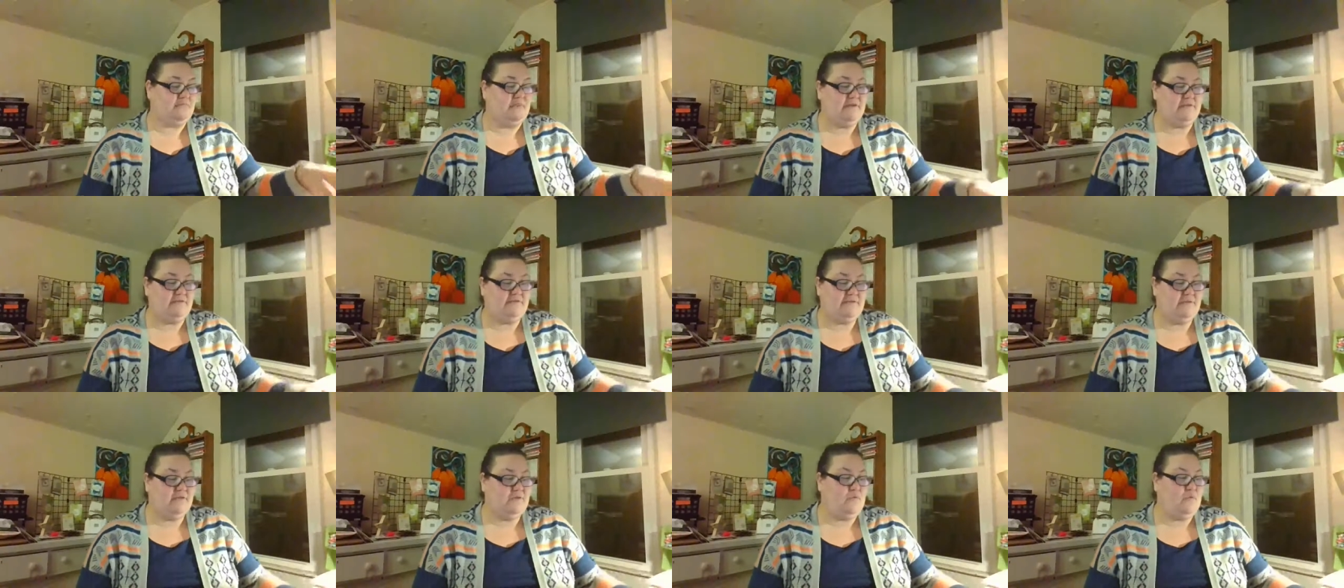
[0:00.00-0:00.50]

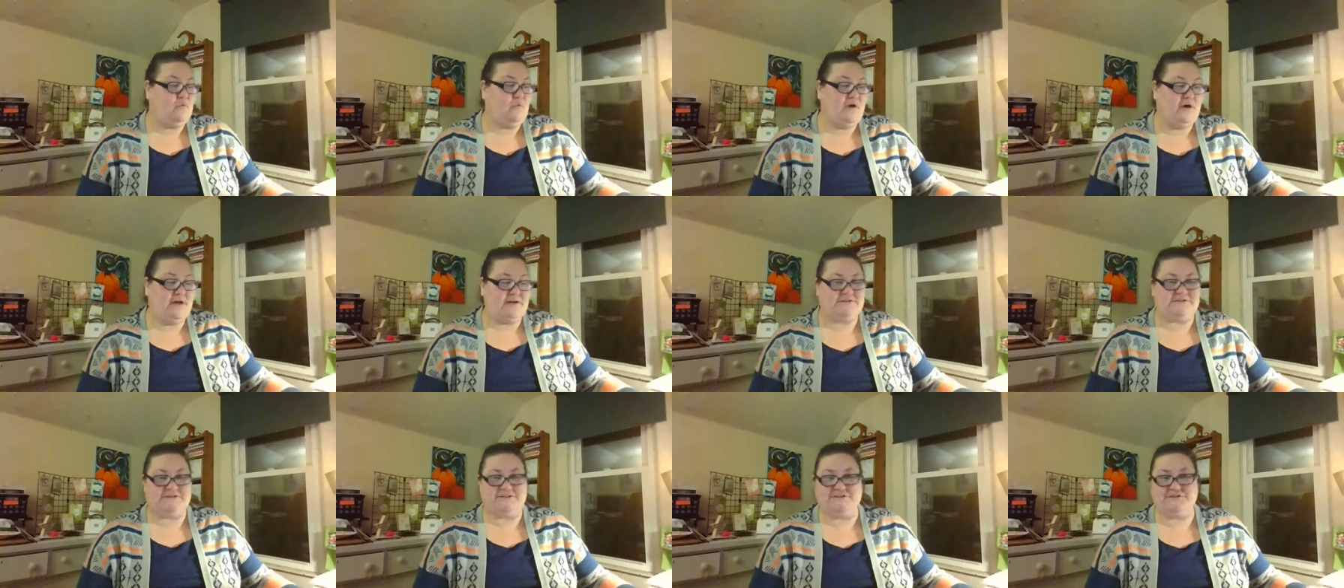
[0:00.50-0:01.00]
If you
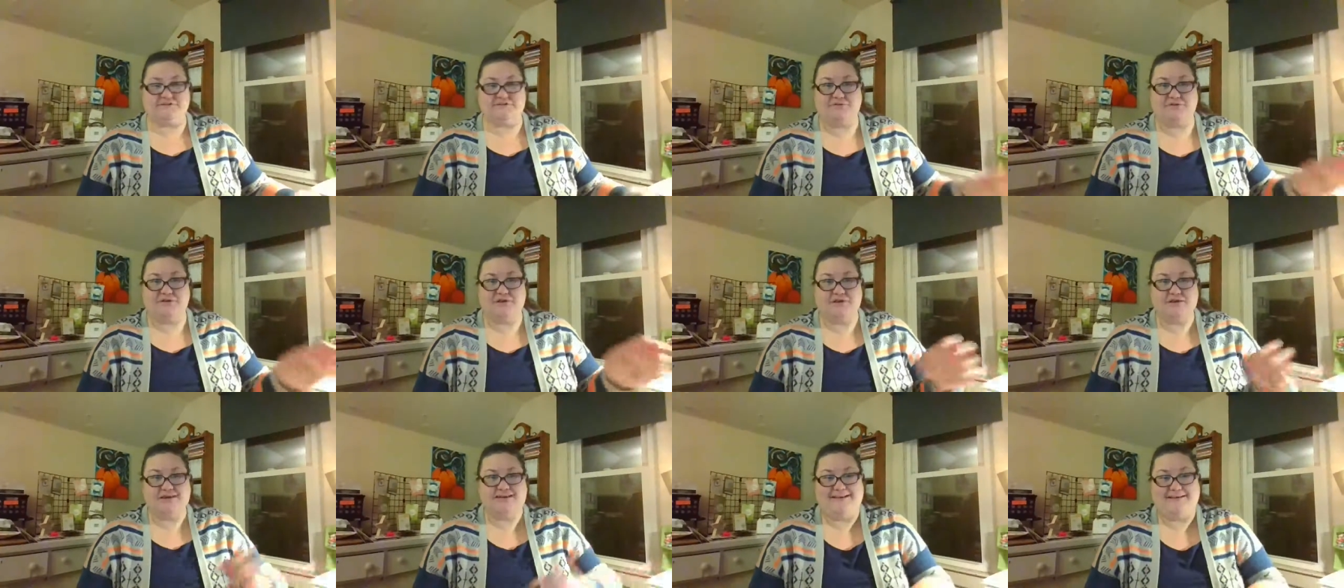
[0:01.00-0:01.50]
want
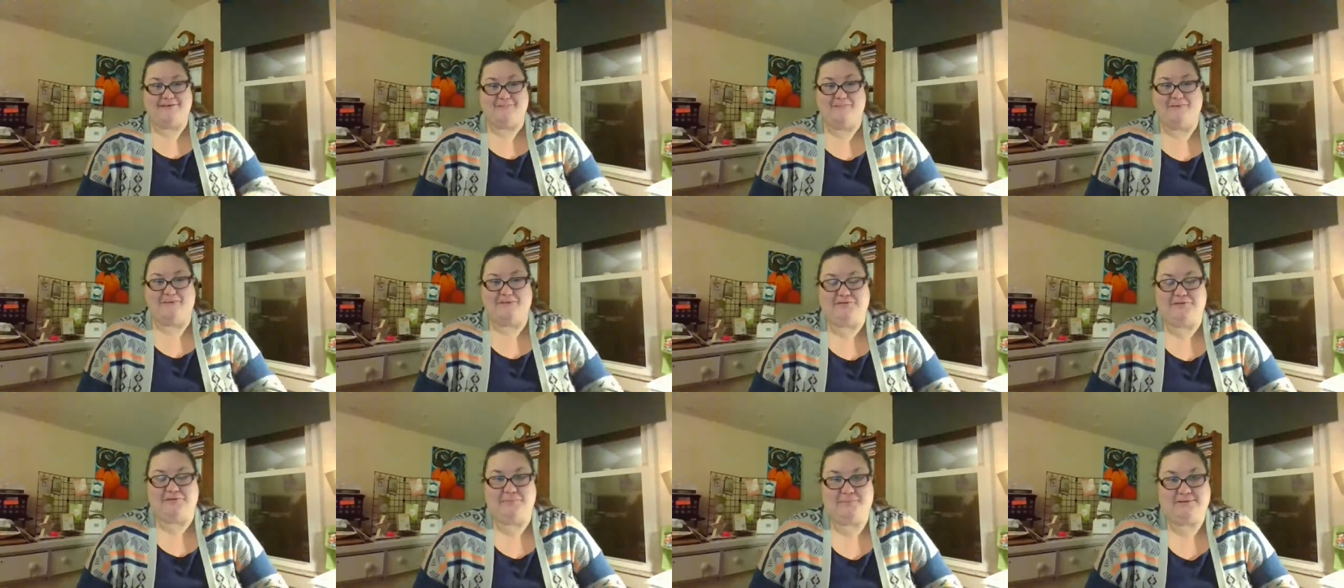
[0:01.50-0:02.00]
to
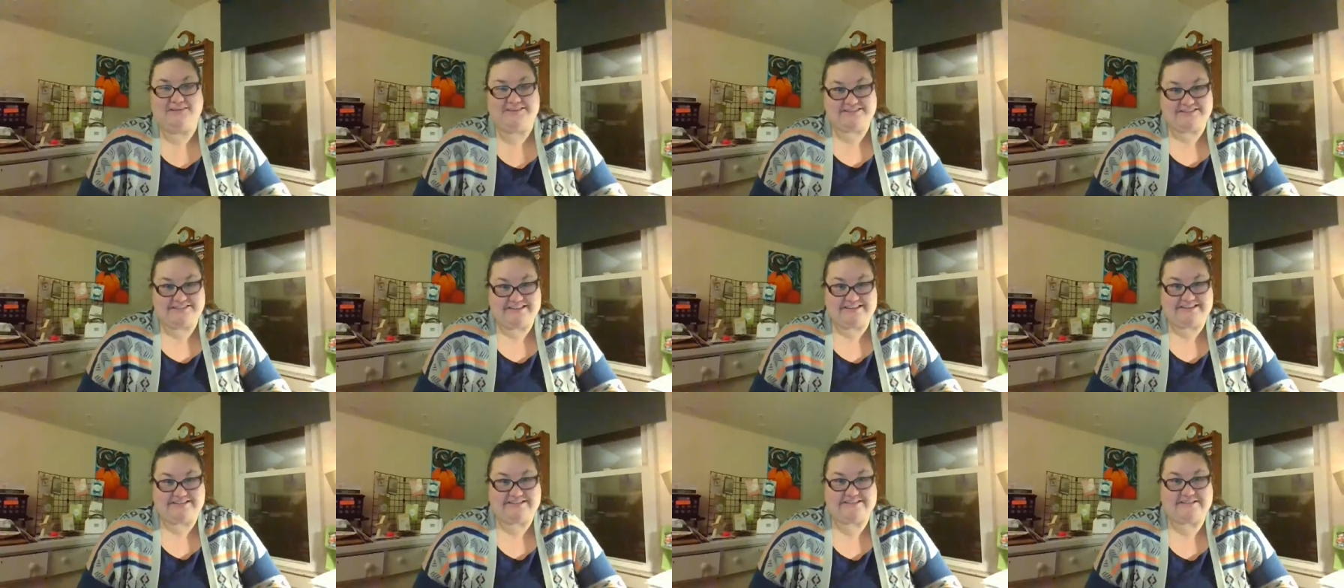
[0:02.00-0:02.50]
build a
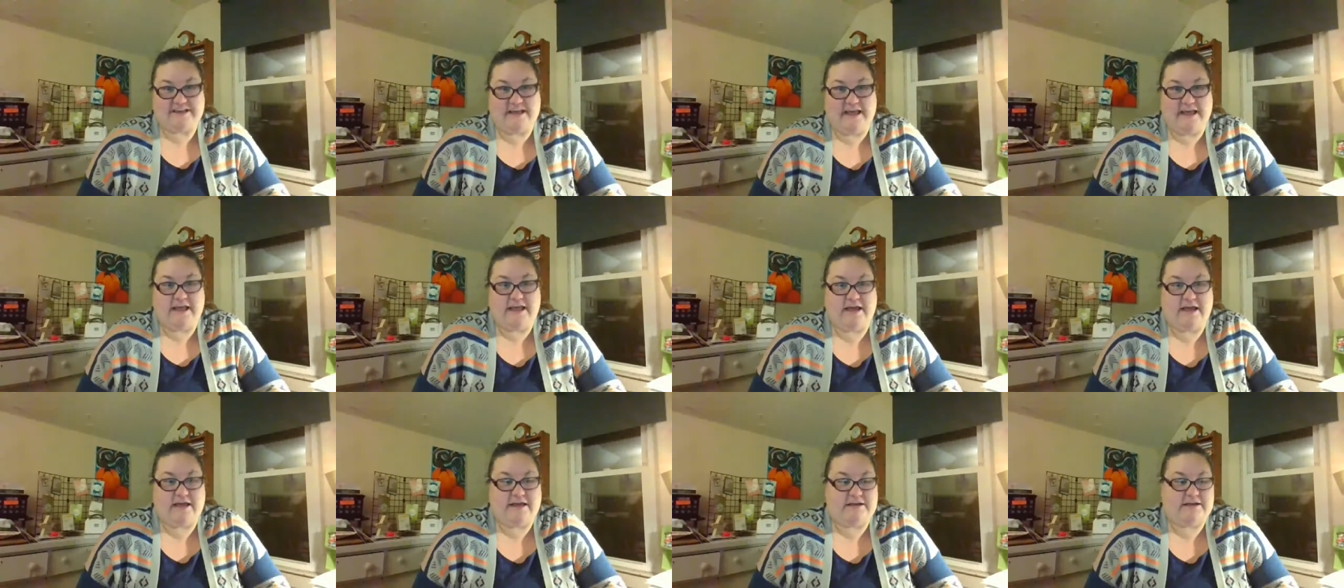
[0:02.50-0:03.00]
business
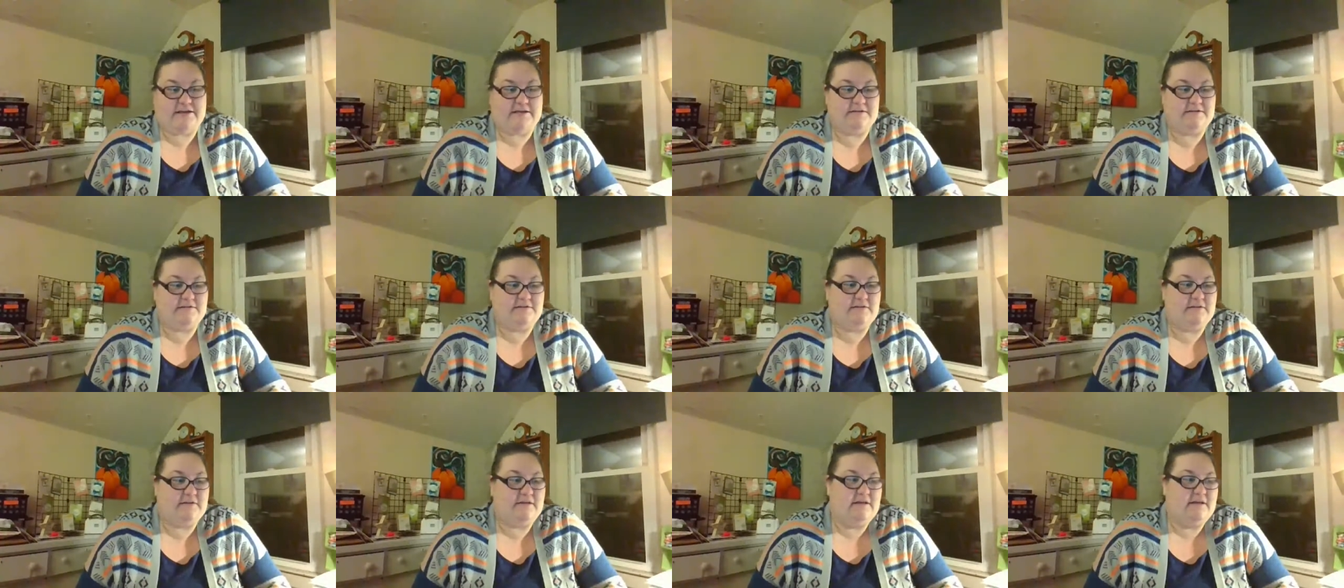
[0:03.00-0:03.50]

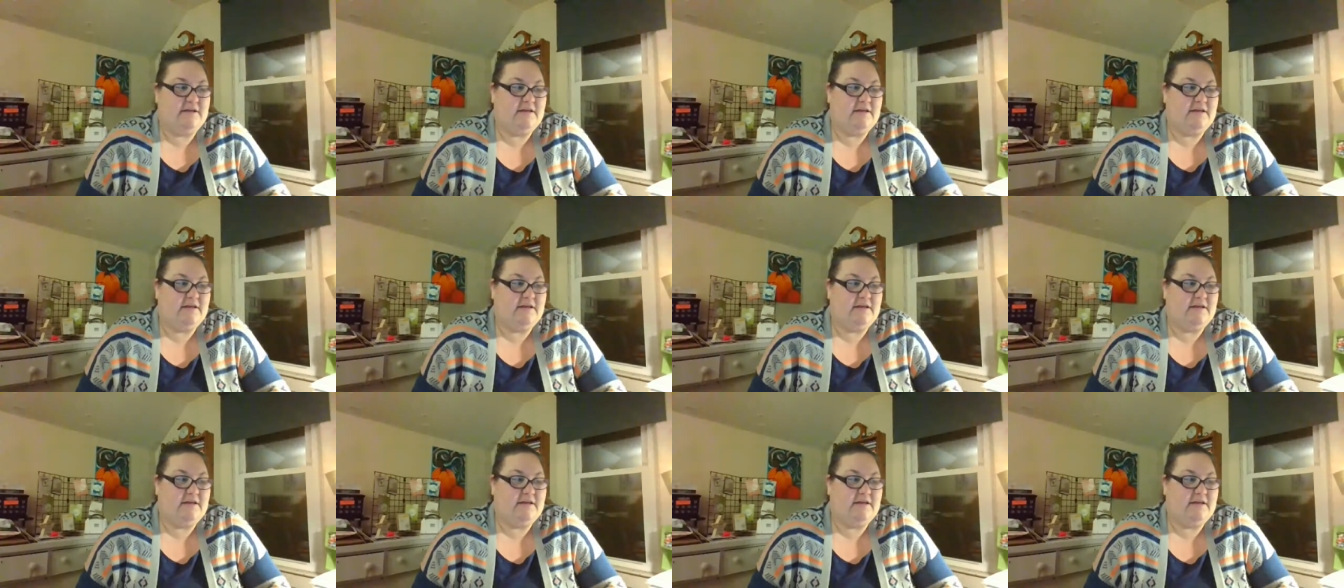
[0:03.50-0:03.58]
and